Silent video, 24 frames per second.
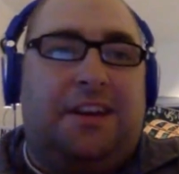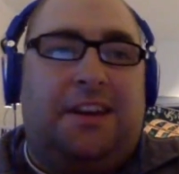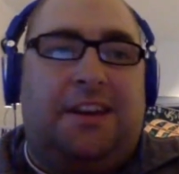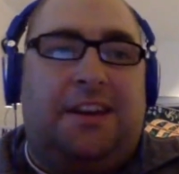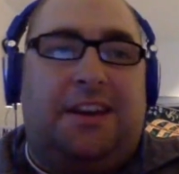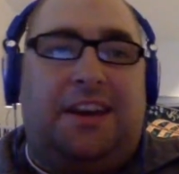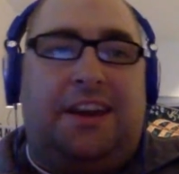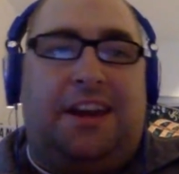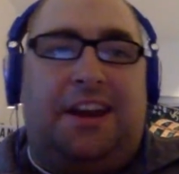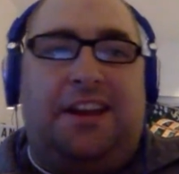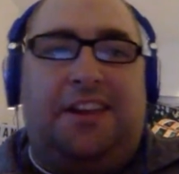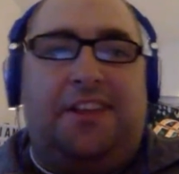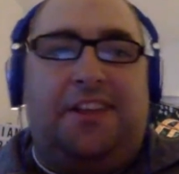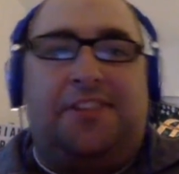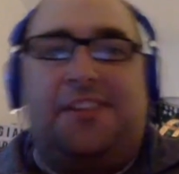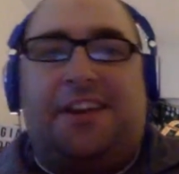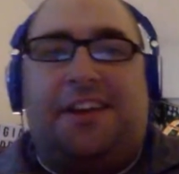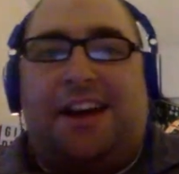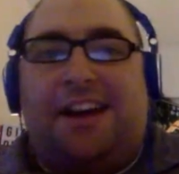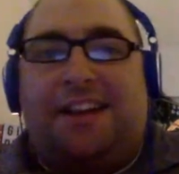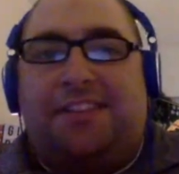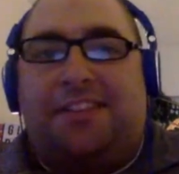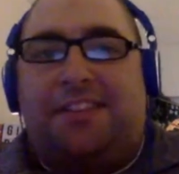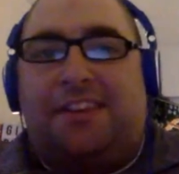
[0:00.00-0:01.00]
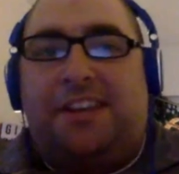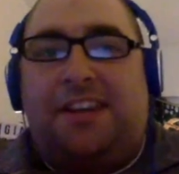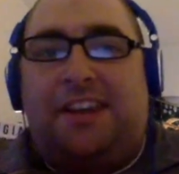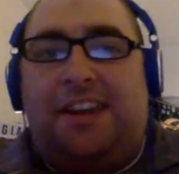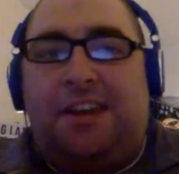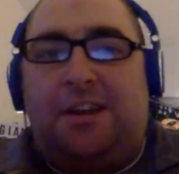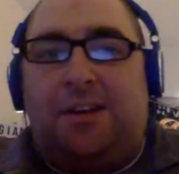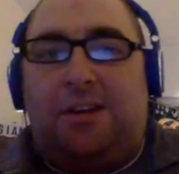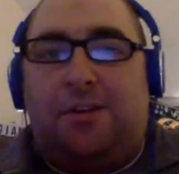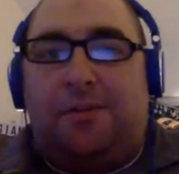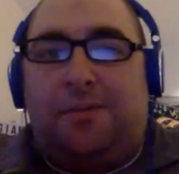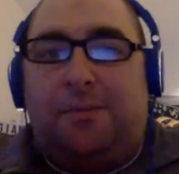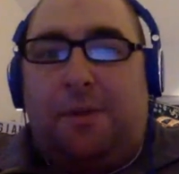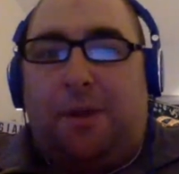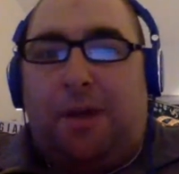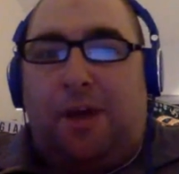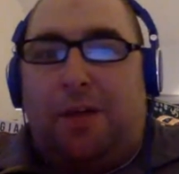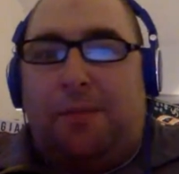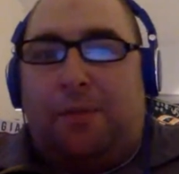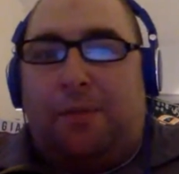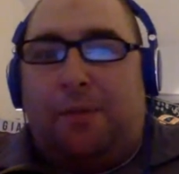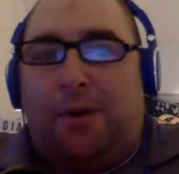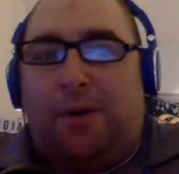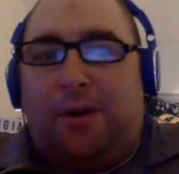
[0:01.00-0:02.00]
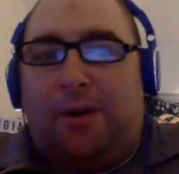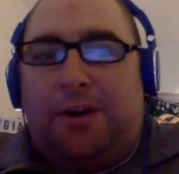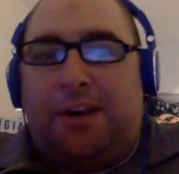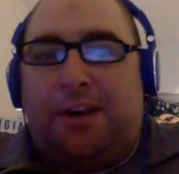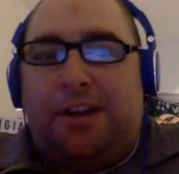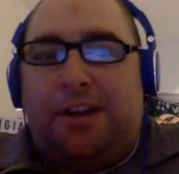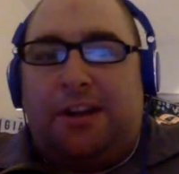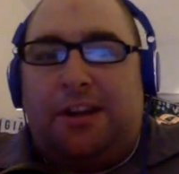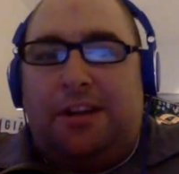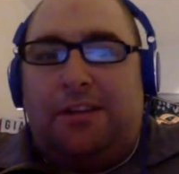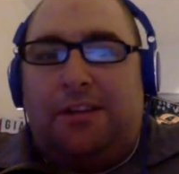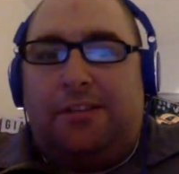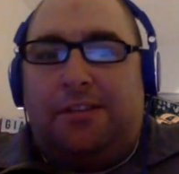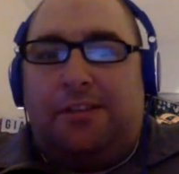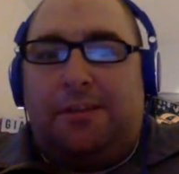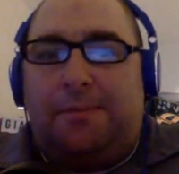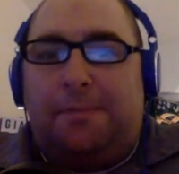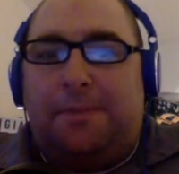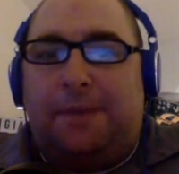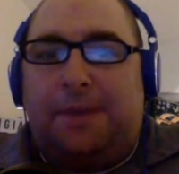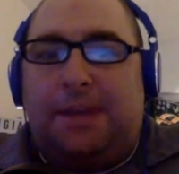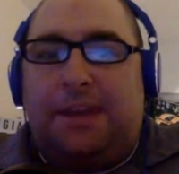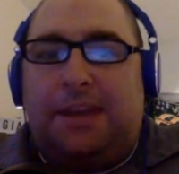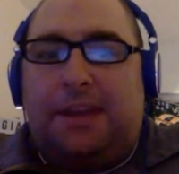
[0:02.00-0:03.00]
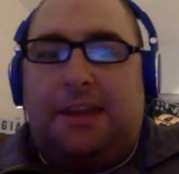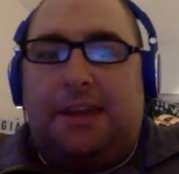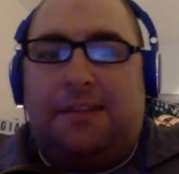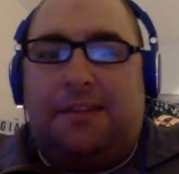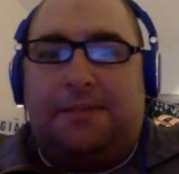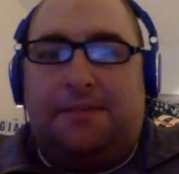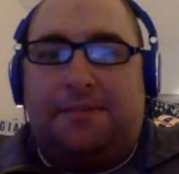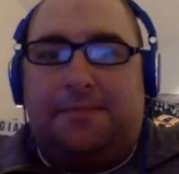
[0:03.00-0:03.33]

It is not the hitter's ballpark it used to be.